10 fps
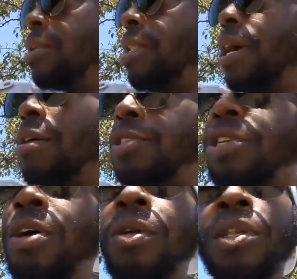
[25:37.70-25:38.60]
get down
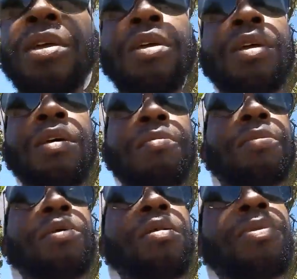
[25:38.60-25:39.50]
talked,
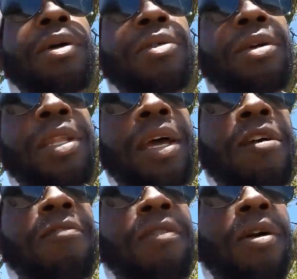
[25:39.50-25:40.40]
people are gonna prey on your
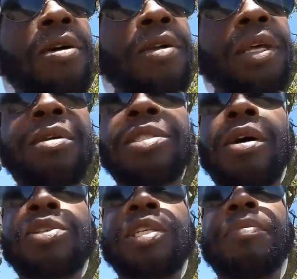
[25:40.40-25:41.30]
downfall, they're gonna
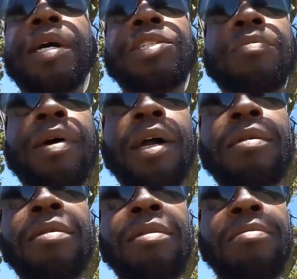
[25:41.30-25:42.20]
talk shit behind your
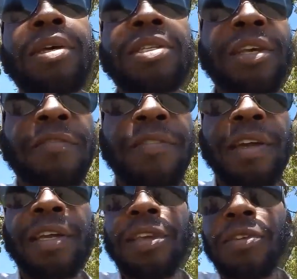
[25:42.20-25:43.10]
back because they're
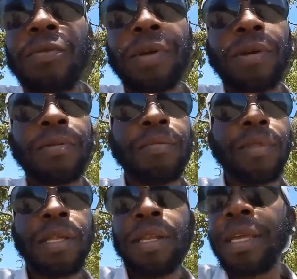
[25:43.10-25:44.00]
fake and you're real.
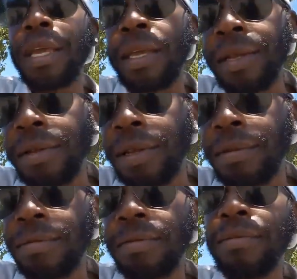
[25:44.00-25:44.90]
And they can't handle it
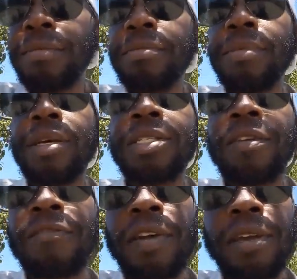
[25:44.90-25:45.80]
because
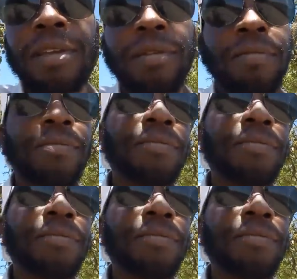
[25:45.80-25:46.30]
they're fake.